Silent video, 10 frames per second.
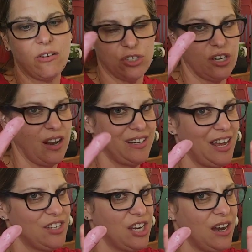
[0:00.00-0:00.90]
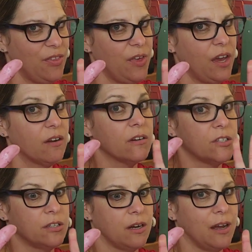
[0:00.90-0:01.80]
should I touch anything or
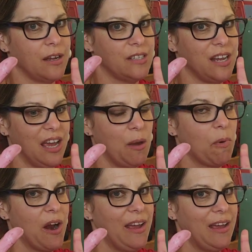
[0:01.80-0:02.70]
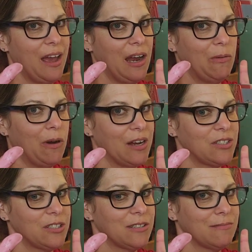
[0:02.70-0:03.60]
should I take a break and
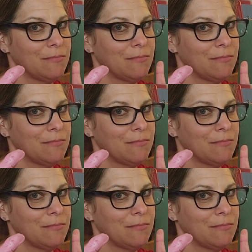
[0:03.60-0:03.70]
wash?